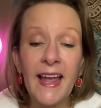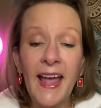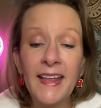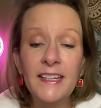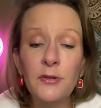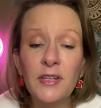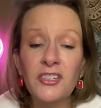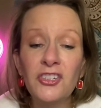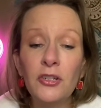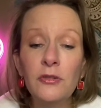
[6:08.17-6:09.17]
And you can
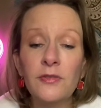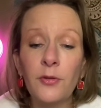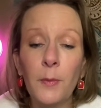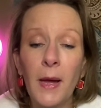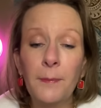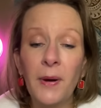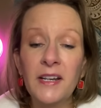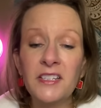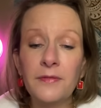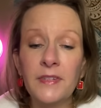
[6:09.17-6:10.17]
choose from a bunch of